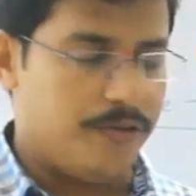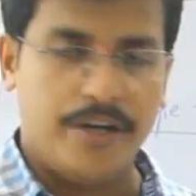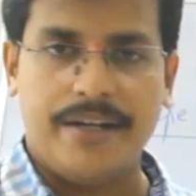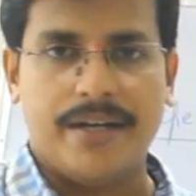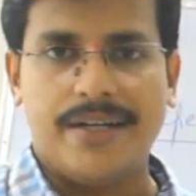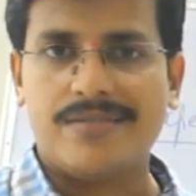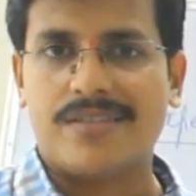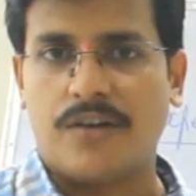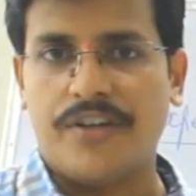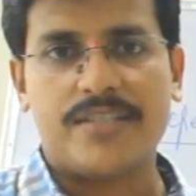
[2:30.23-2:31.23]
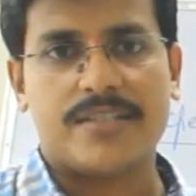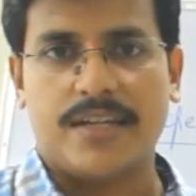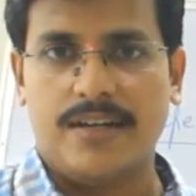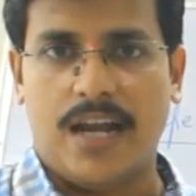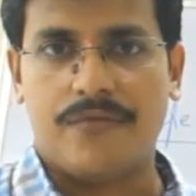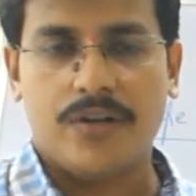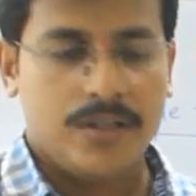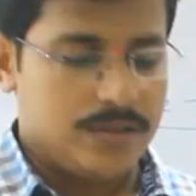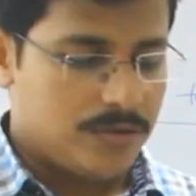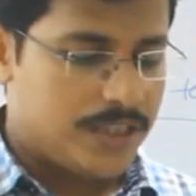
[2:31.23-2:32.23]
during its service life.
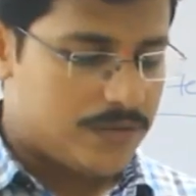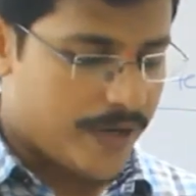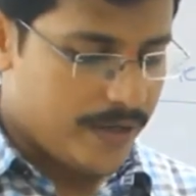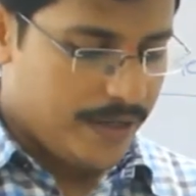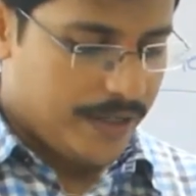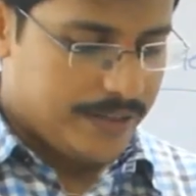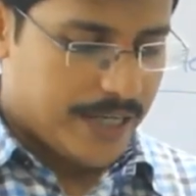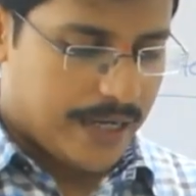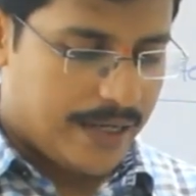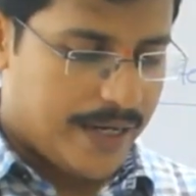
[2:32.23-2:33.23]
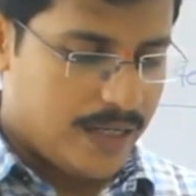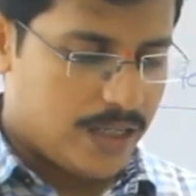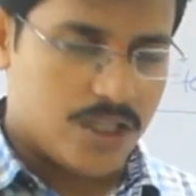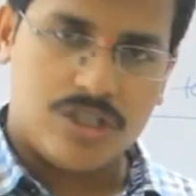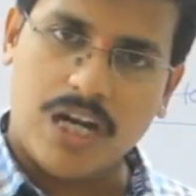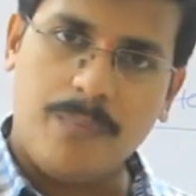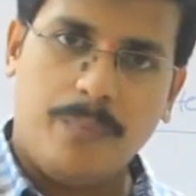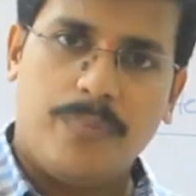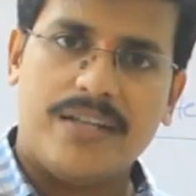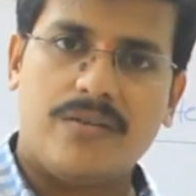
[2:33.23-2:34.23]
This way, the aggregate
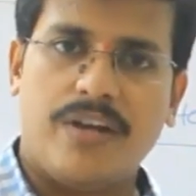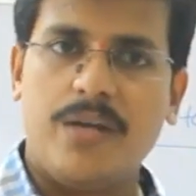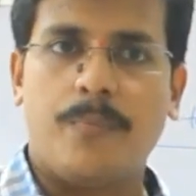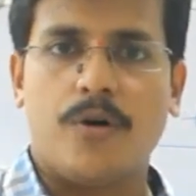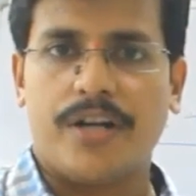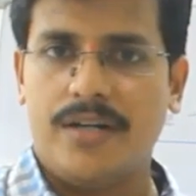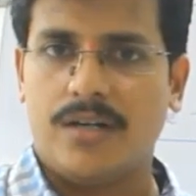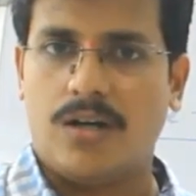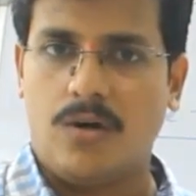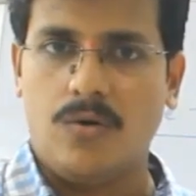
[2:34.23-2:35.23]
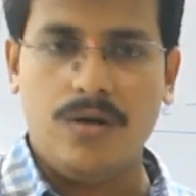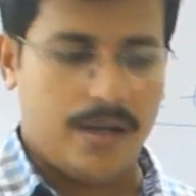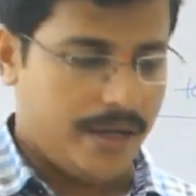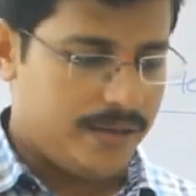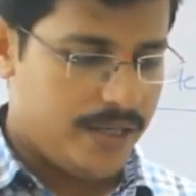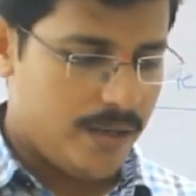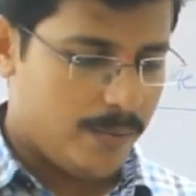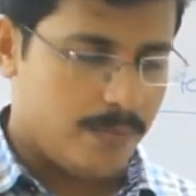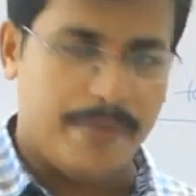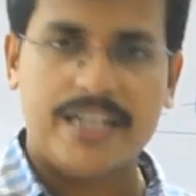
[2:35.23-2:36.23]
shape plays a very important role in
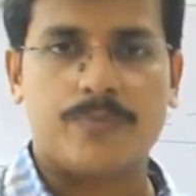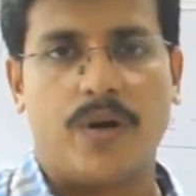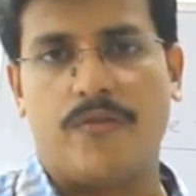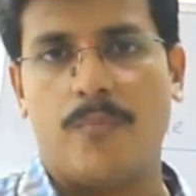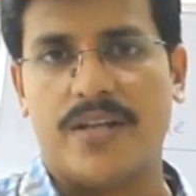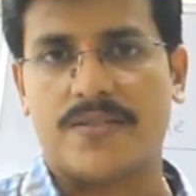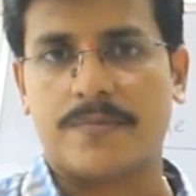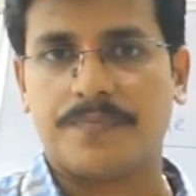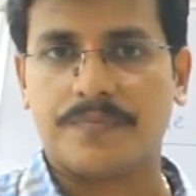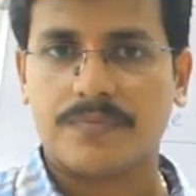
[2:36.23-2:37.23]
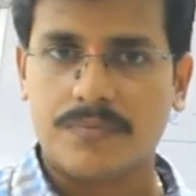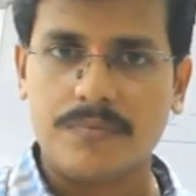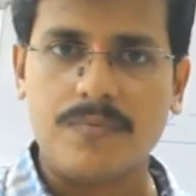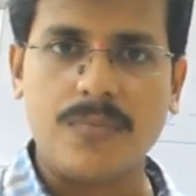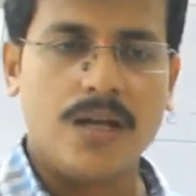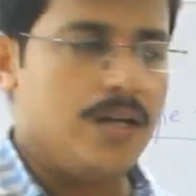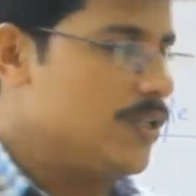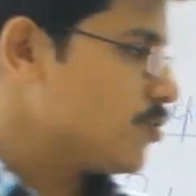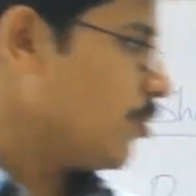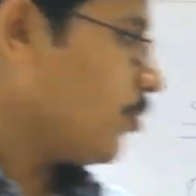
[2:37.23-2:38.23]
the mix performance.
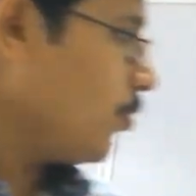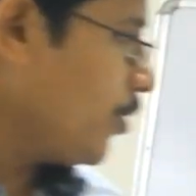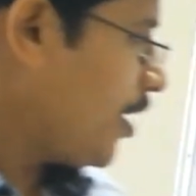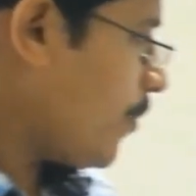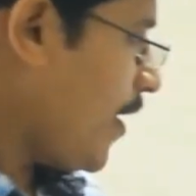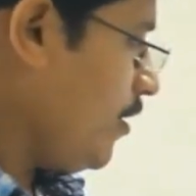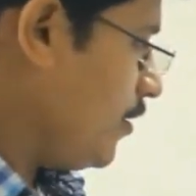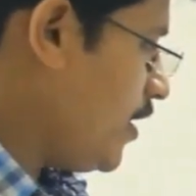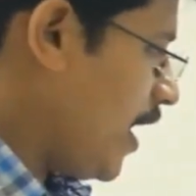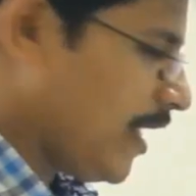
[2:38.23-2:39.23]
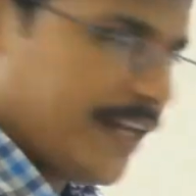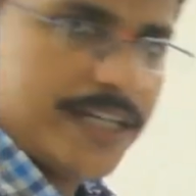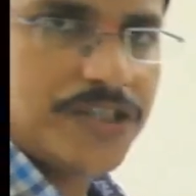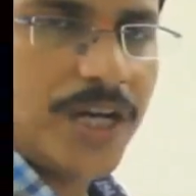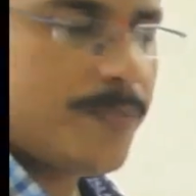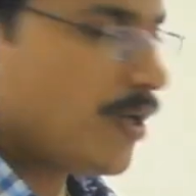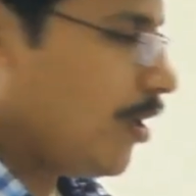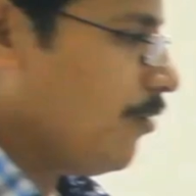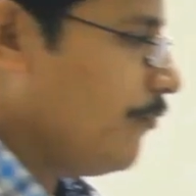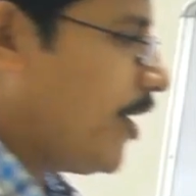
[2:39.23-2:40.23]
So to determine the aggregate shape,
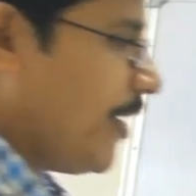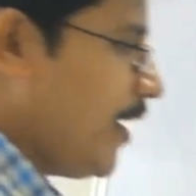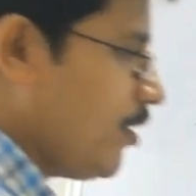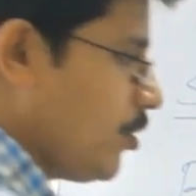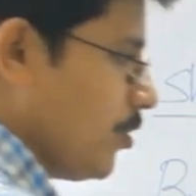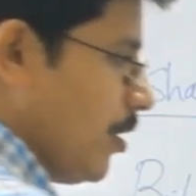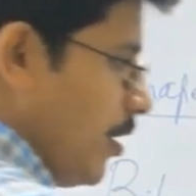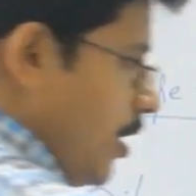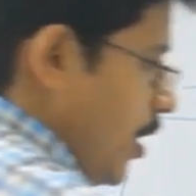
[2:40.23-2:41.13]
we conduct